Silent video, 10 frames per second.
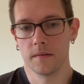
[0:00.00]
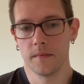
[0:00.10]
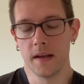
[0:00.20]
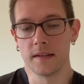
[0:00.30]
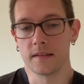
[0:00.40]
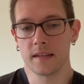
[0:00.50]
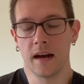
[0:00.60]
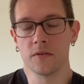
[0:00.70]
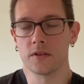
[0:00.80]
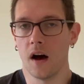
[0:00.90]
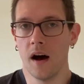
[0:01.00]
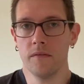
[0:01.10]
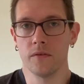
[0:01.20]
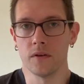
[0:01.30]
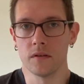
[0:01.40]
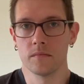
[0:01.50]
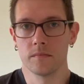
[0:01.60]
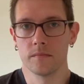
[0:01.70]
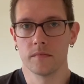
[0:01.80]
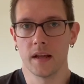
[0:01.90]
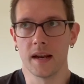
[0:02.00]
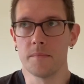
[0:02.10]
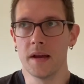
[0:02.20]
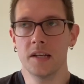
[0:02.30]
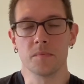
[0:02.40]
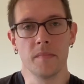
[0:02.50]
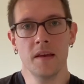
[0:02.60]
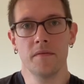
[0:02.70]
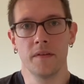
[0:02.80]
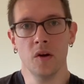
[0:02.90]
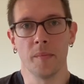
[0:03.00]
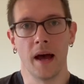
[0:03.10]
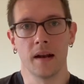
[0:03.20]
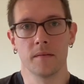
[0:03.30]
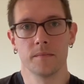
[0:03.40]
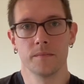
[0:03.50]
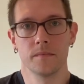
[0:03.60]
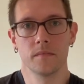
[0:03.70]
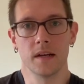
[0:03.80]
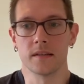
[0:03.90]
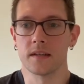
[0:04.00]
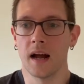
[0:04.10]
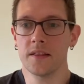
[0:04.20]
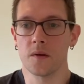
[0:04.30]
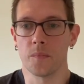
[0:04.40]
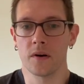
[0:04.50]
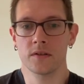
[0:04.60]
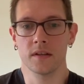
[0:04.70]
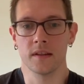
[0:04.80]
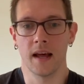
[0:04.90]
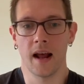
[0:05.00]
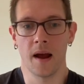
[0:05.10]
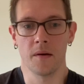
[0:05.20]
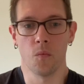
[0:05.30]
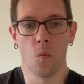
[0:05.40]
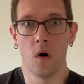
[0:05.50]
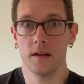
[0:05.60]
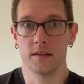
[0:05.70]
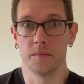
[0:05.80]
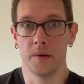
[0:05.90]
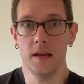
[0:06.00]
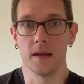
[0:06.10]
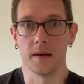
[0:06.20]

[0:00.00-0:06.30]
it sounds awful and it makes me feel bad. It's not the person that I want to be.